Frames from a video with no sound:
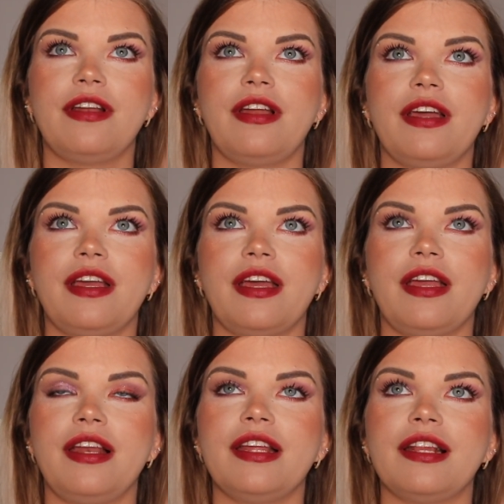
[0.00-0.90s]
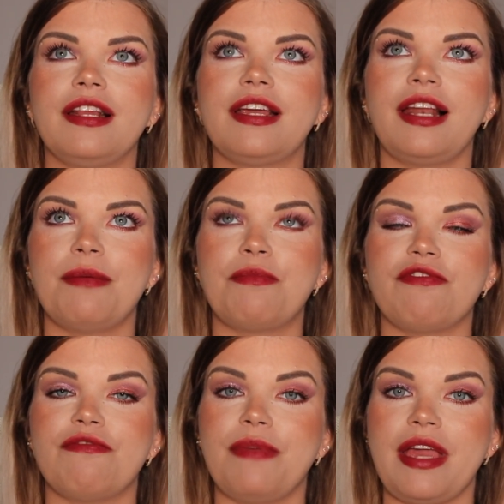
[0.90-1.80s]
like a little clip
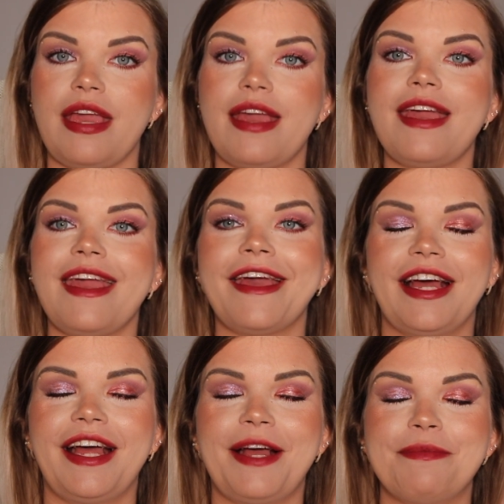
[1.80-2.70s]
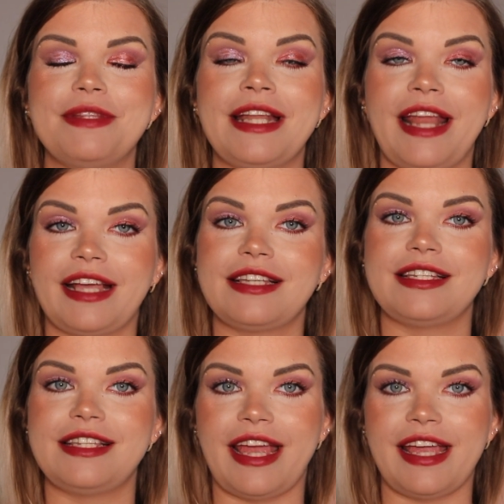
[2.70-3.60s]
of me the
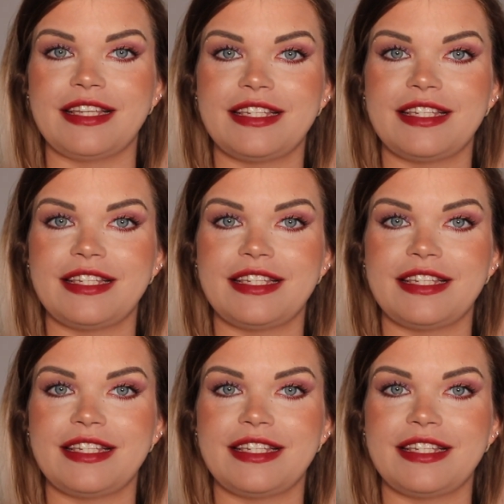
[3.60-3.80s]
next day